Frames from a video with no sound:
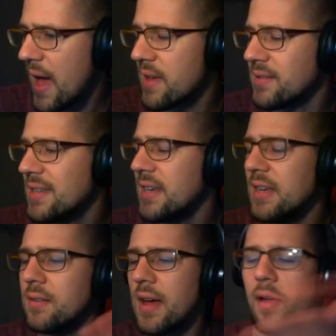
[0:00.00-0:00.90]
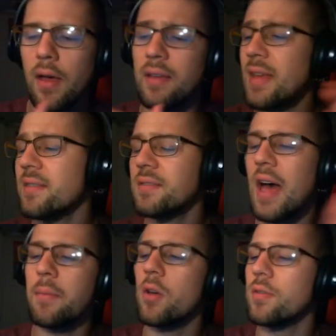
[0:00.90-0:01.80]
as t as, as
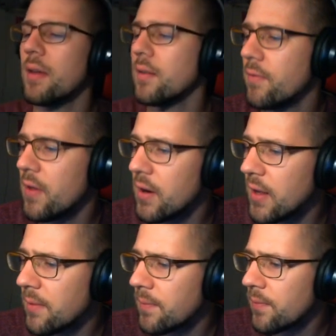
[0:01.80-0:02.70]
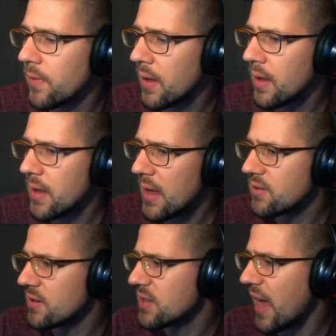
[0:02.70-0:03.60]
time goes out to infinity,
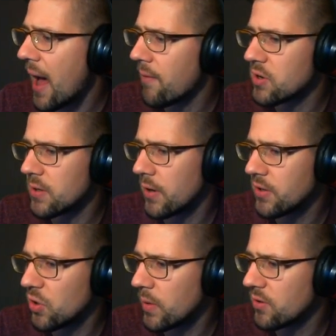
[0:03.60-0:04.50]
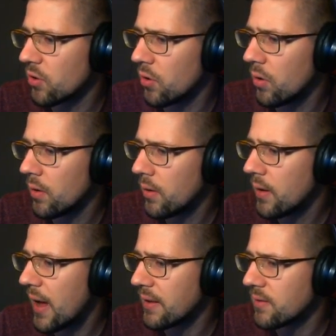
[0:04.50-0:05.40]
is just the average of their two initial
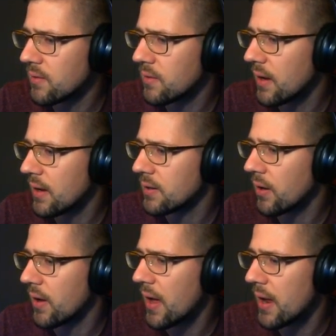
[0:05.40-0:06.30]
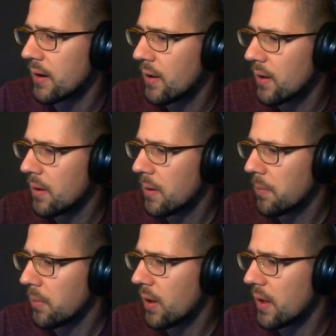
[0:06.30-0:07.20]
heights, H L naught
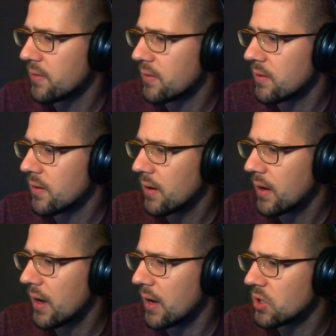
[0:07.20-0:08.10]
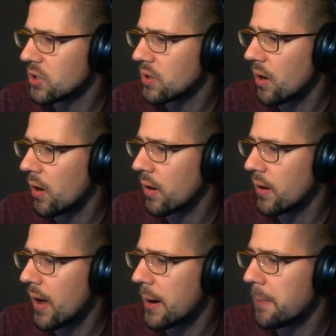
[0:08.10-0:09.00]
plus
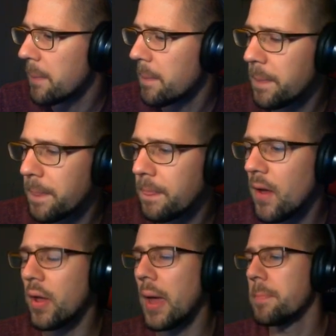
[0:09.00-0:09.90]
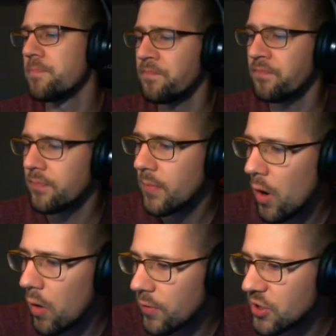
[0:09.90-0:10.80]
HR naught. Okay,
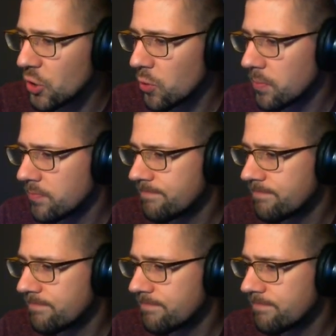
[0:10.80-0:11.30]
over two.